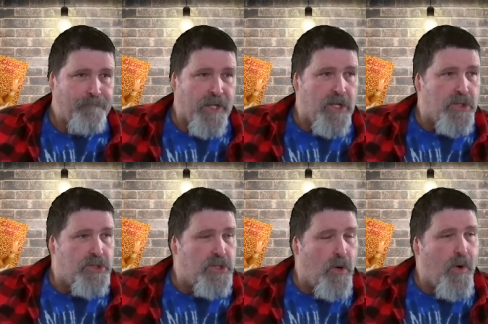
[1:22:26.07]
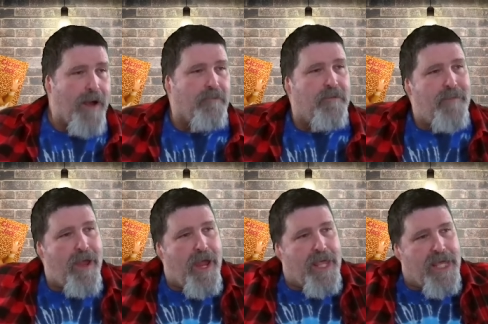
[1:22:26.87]
So I
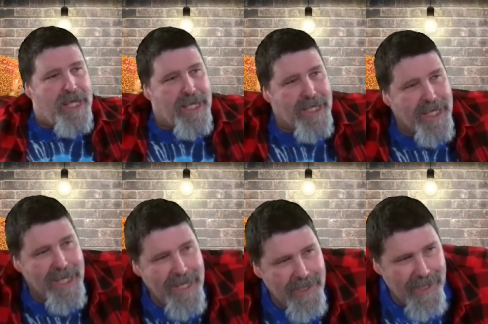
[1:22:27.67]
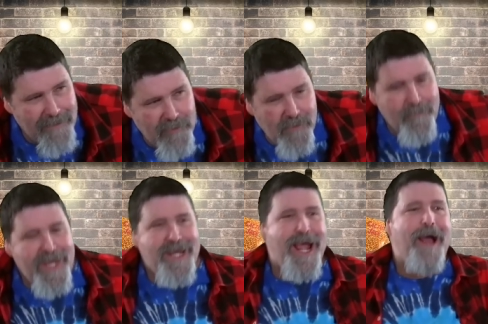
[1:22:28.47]
remember he, he it was a
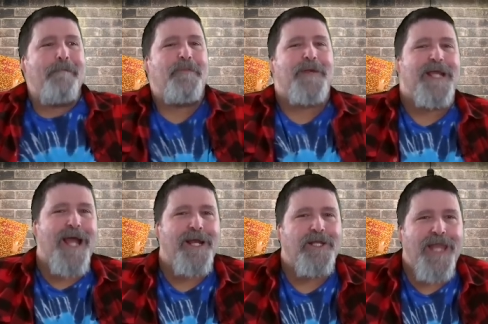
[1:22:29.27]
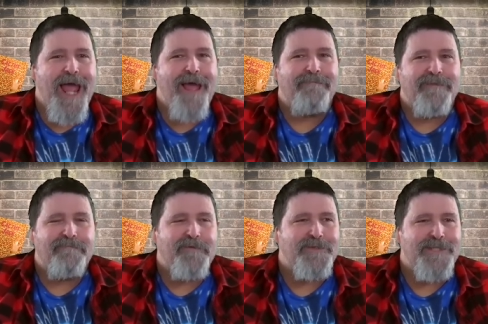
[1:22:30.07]
big compliment. He kind of laughed the
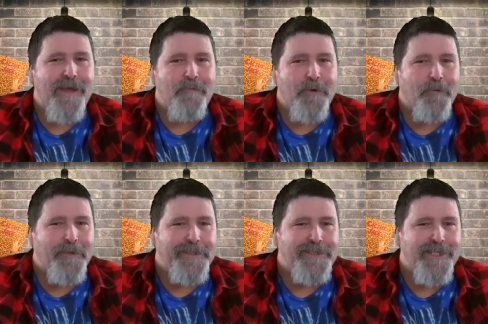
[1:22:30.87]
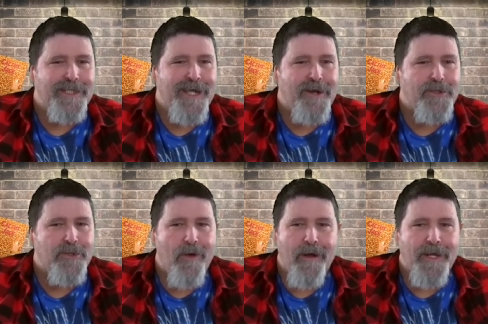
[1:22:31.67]
first time we were really sitting down and
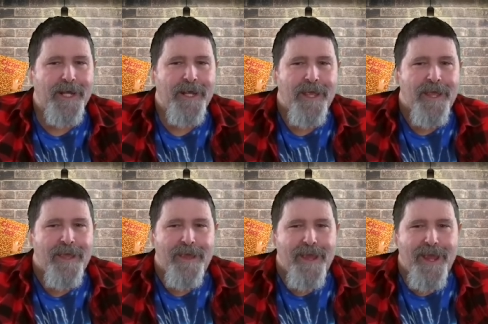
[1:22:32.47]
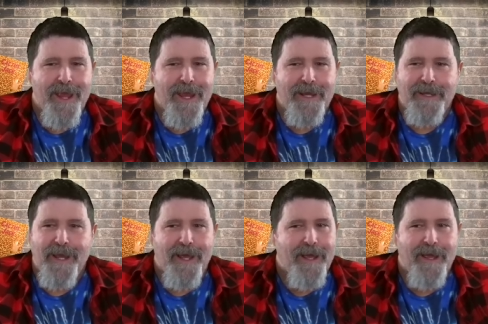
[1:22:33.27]
talking, and
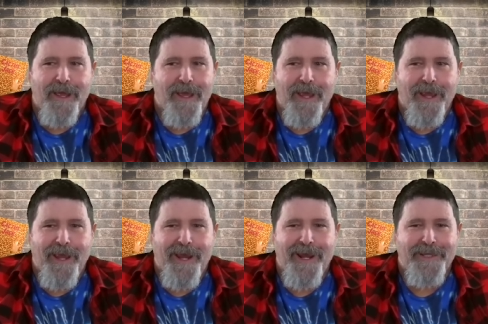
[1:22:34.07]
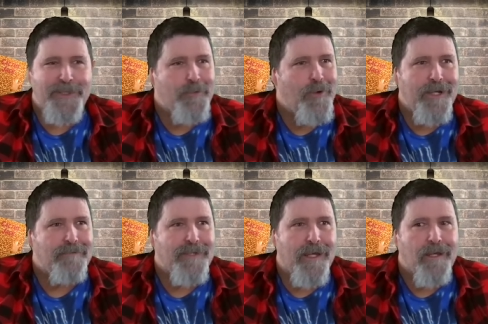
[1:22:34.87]
uh, and I said, "What?" He
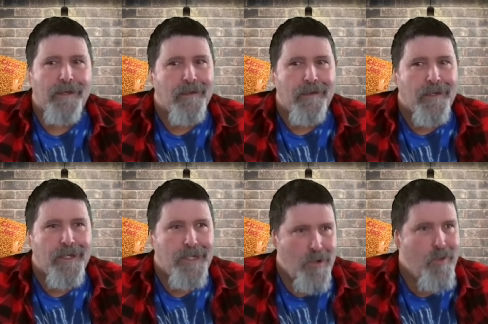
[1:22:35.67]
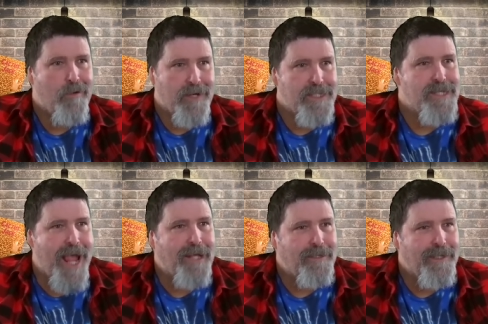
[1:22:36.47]
was like, "You are
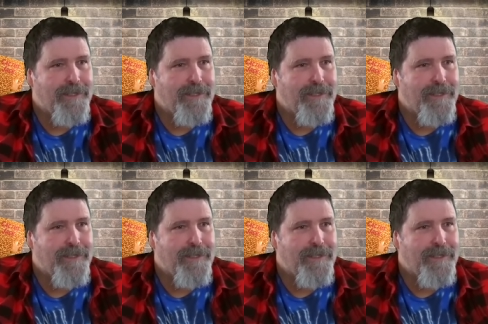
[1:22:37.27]
exactly the